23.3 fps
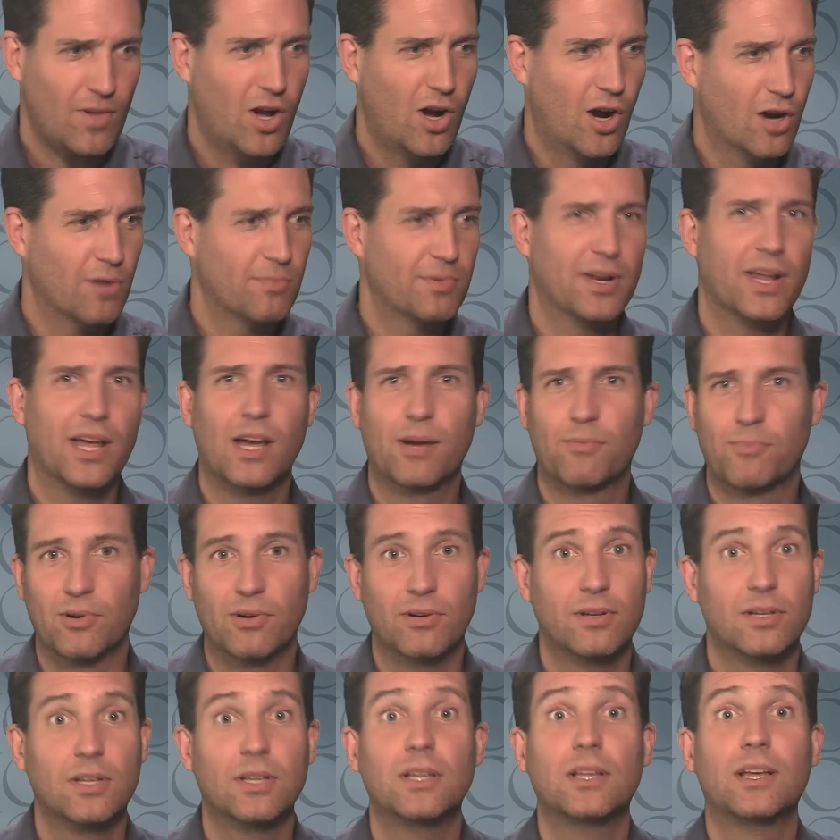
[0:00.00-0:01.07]
Arm &
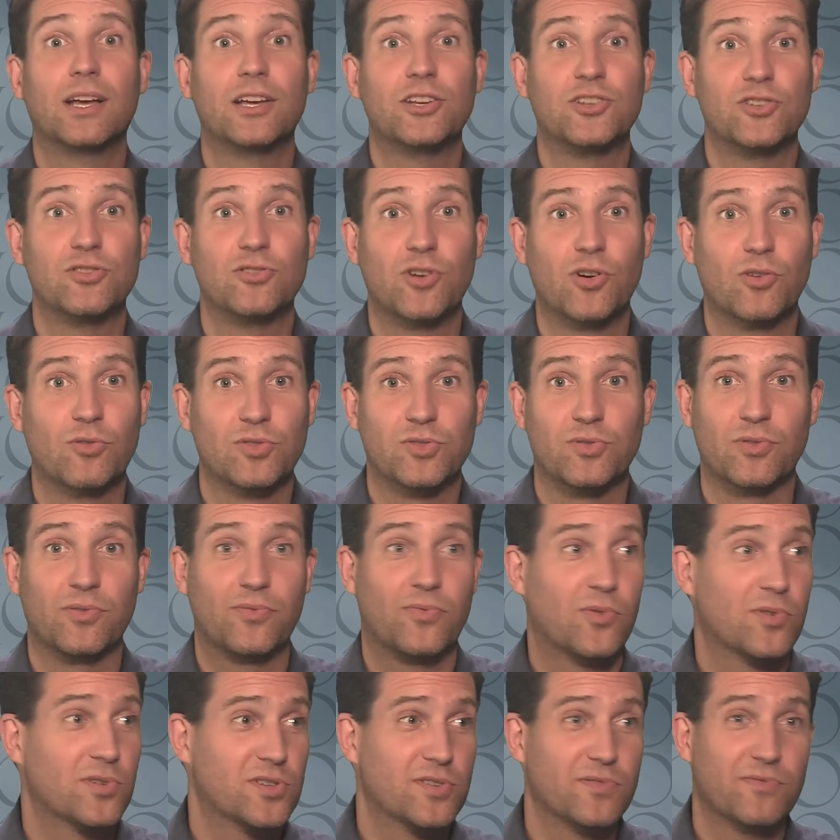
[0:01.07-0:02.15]
Hammer, as you know, is a
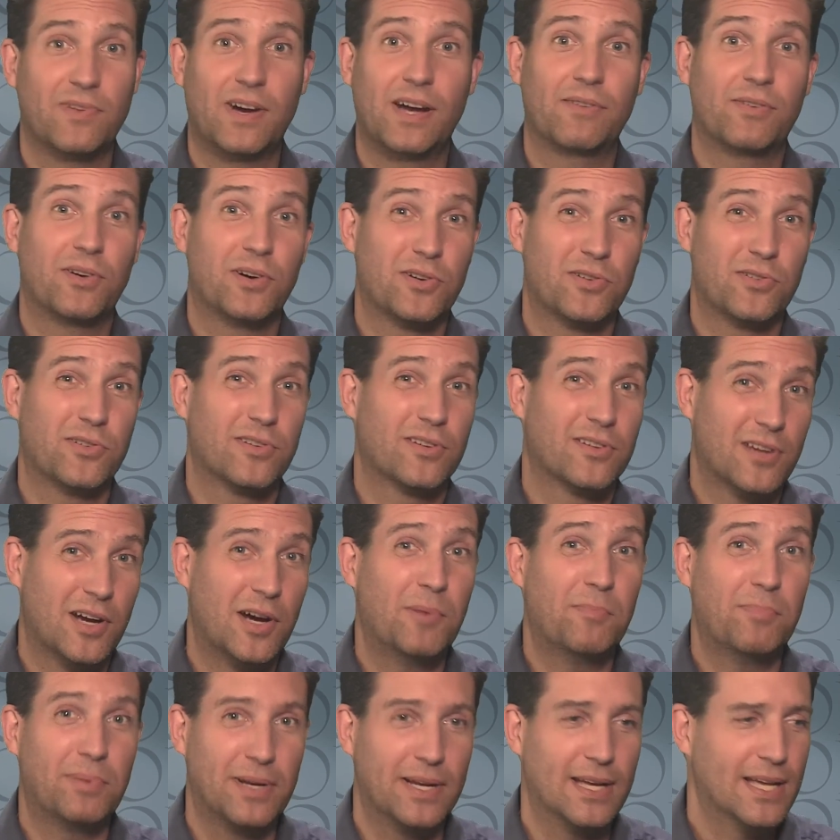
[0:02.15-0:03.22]
Fortune 500
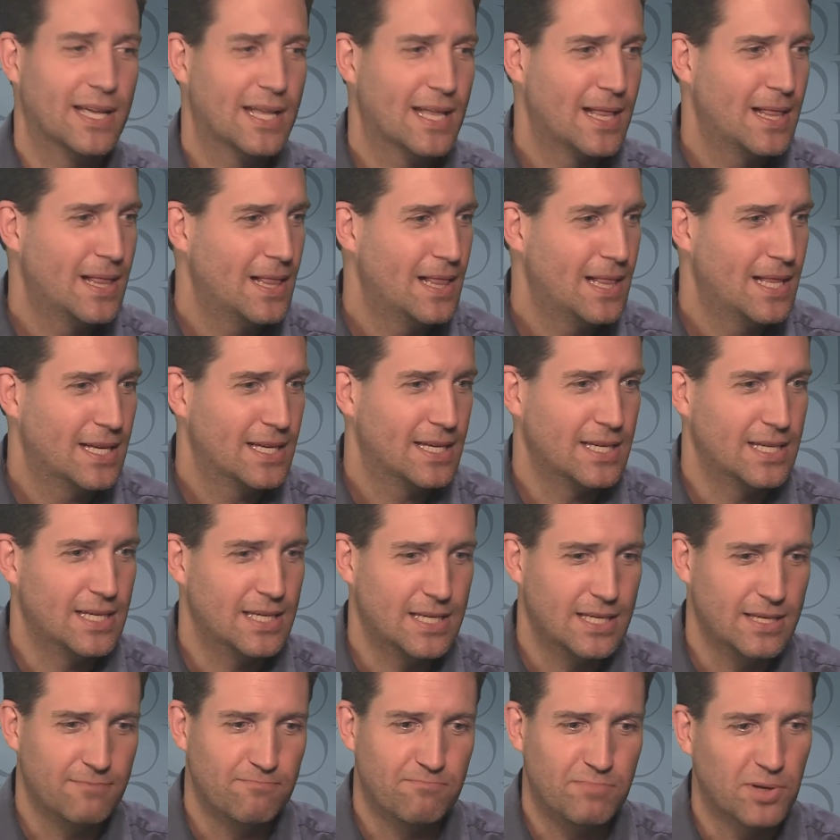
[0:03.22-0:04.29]
company.
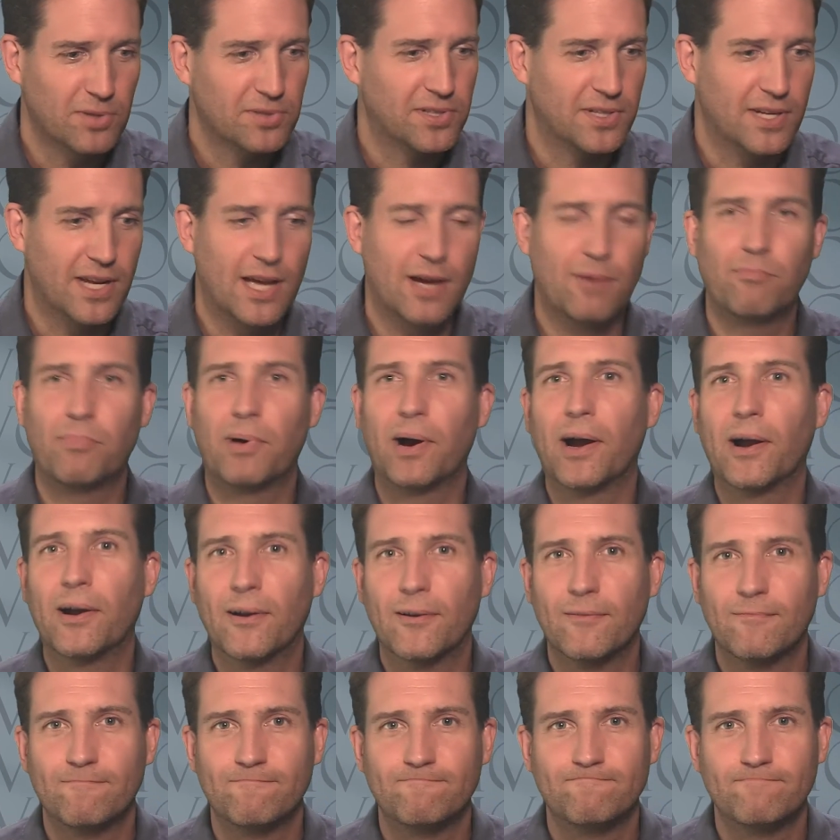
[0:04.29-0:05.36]
He built an empire.